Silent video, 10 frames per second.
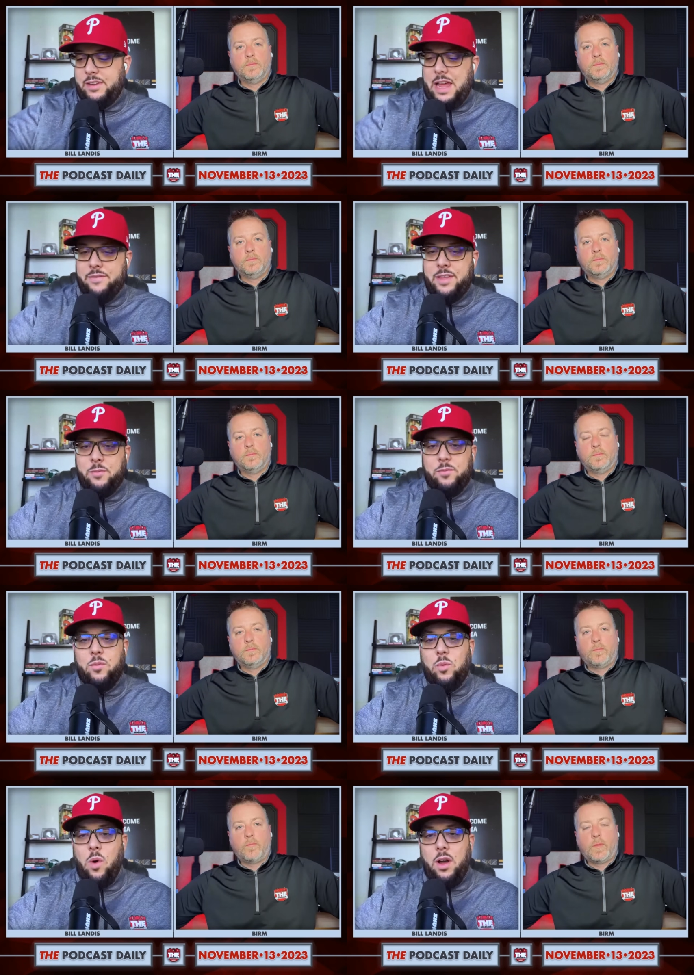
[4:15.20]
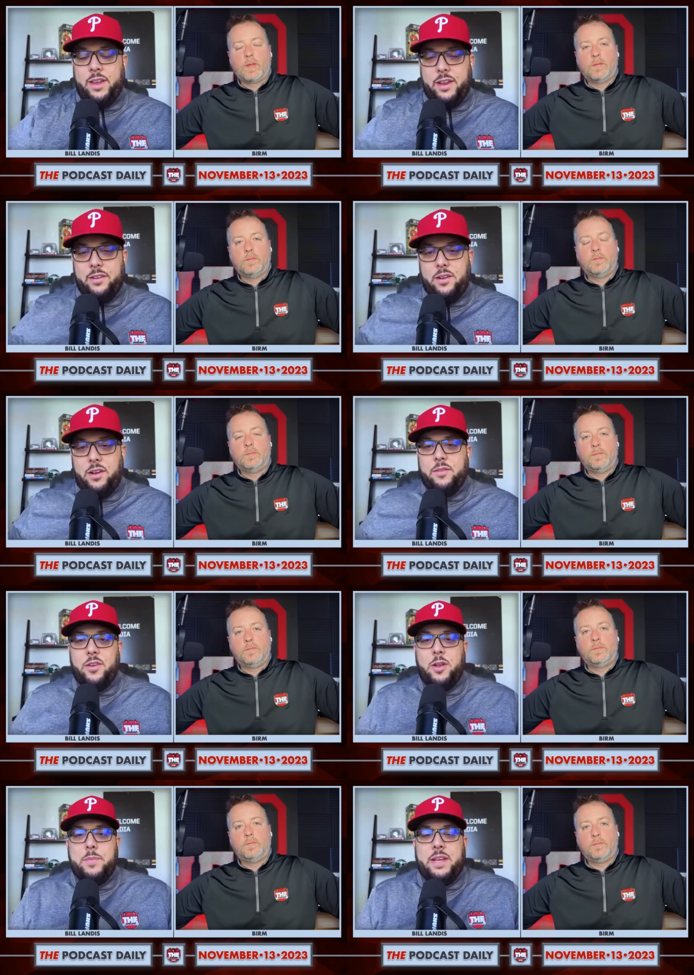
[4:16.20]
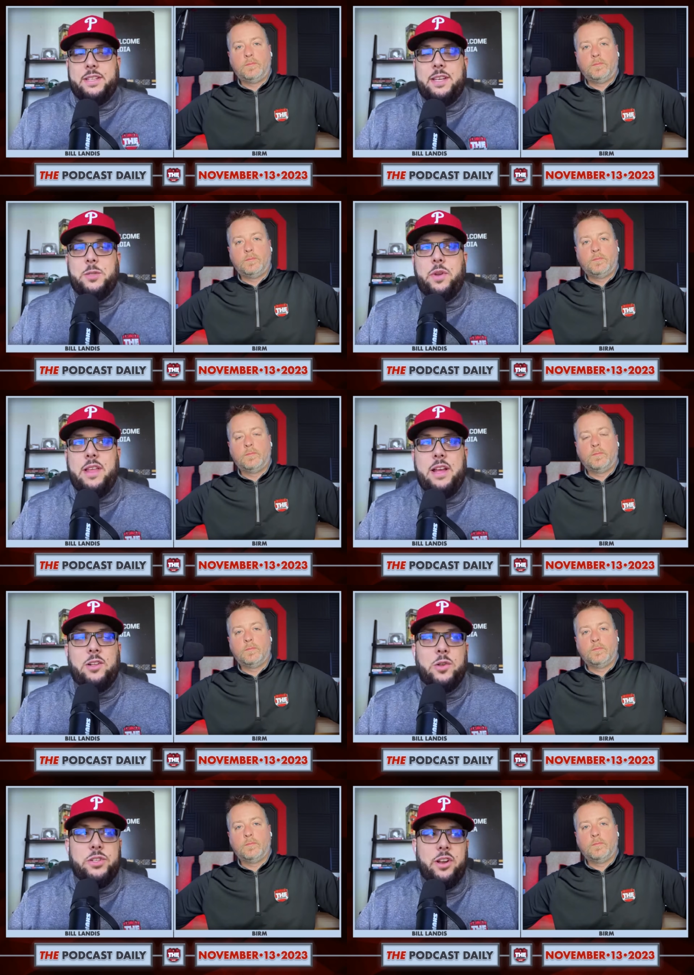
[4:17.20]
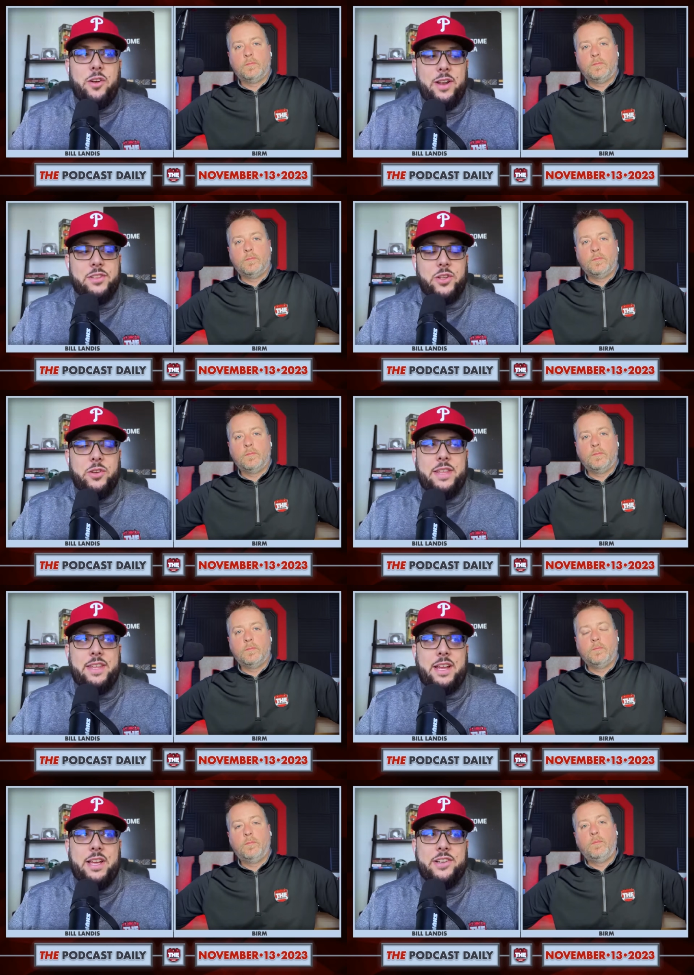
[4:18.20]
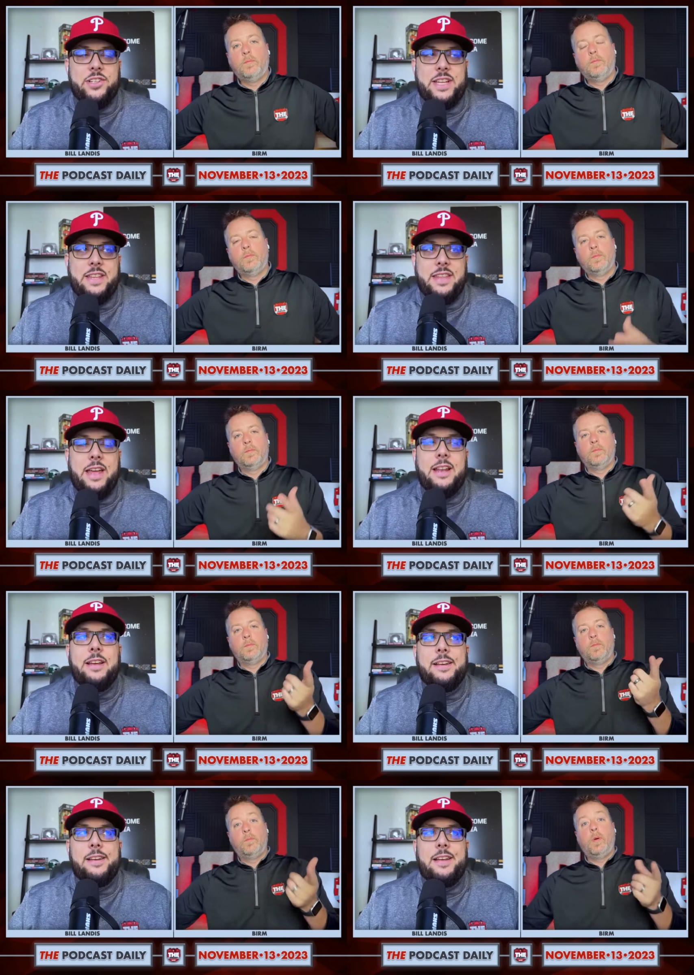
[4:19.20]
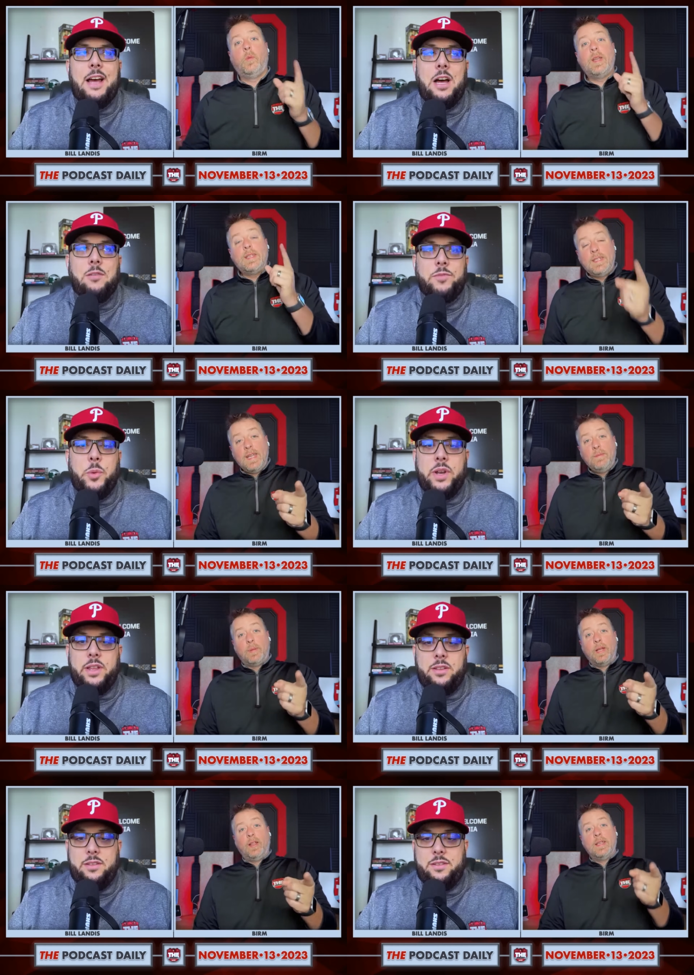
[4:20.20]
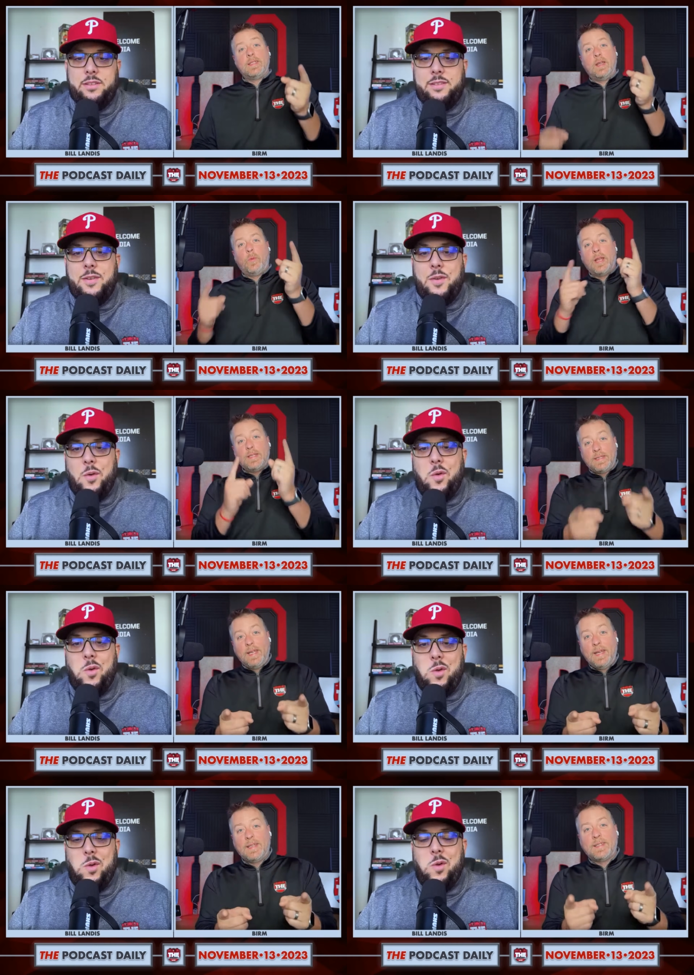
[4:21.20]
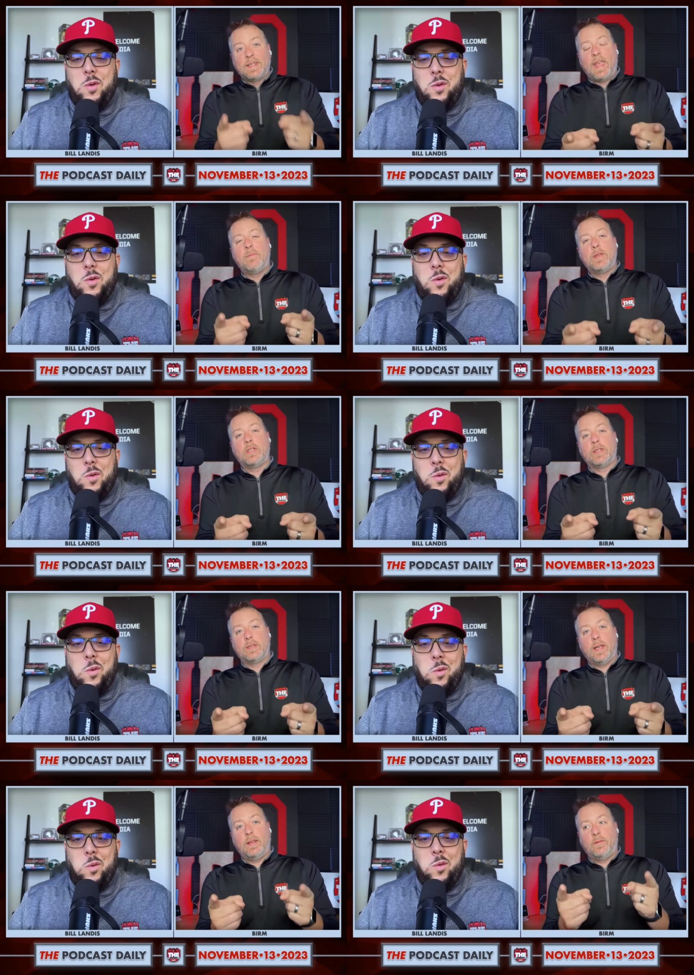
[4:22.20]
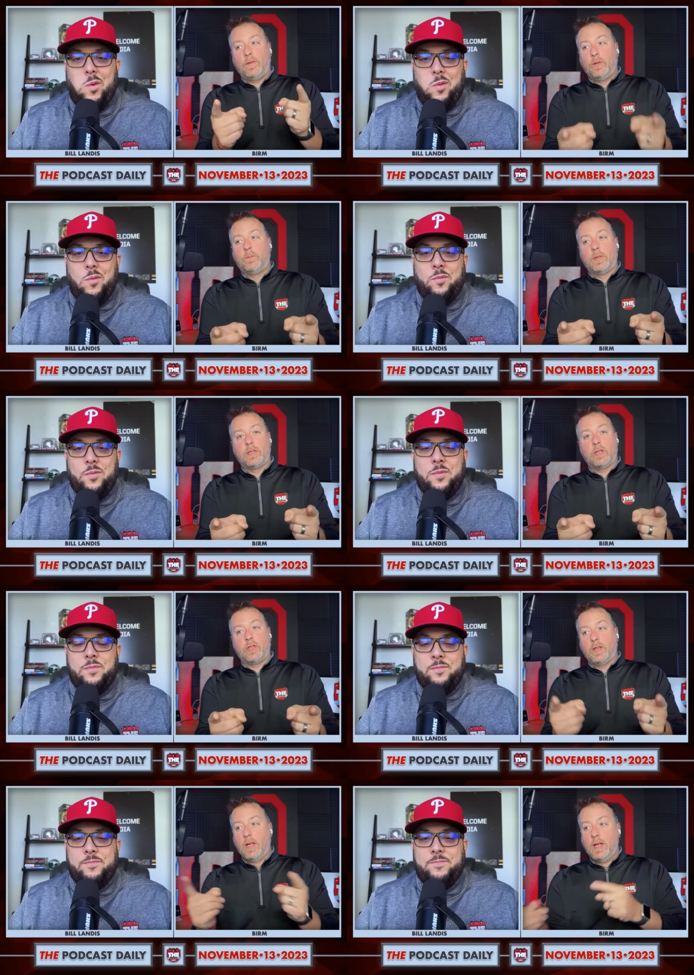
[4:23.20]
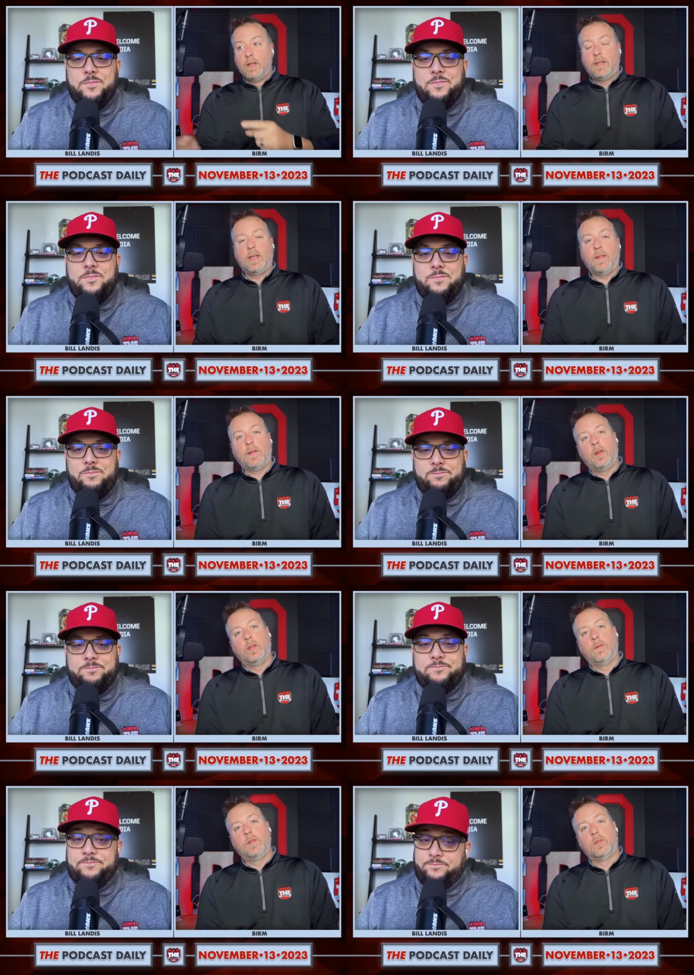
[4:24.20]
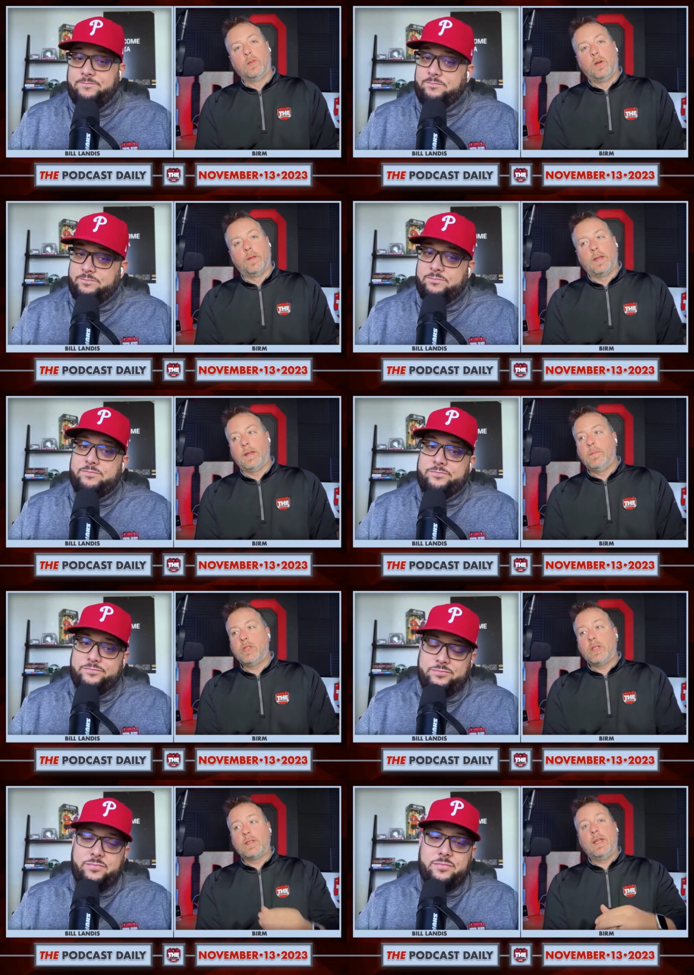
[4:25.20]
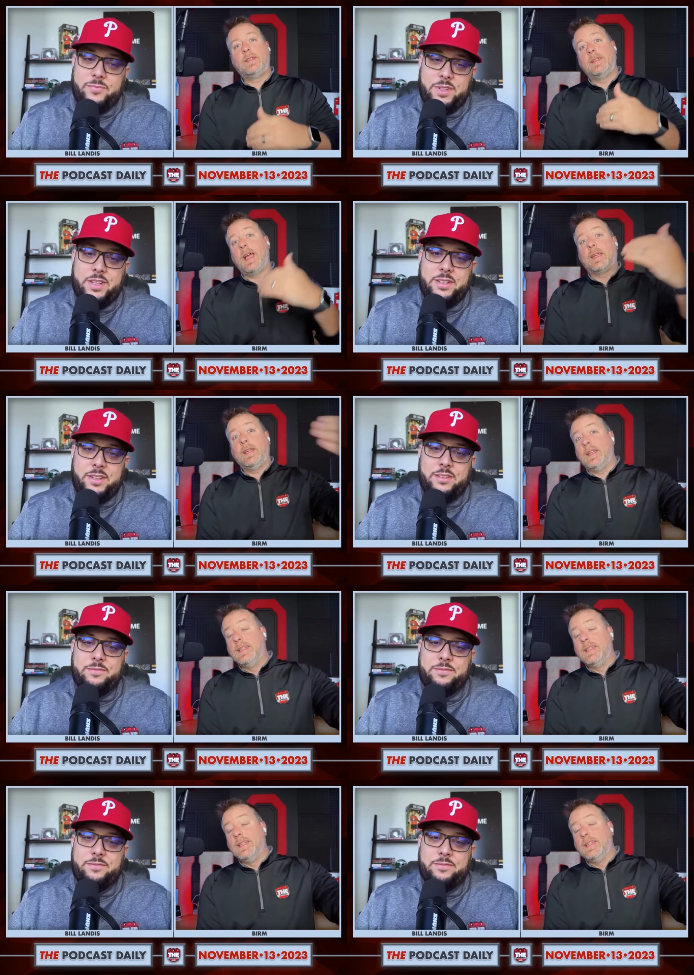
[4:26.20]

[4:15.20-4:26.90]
Speaker 1: have them walk in on, on a pick six when you're that close to your own end zone i think i understand that um, what it did to
Speaker 2: Bill, is it what it did is it gave michigan state the field position to get their only field goal today michigan state did not get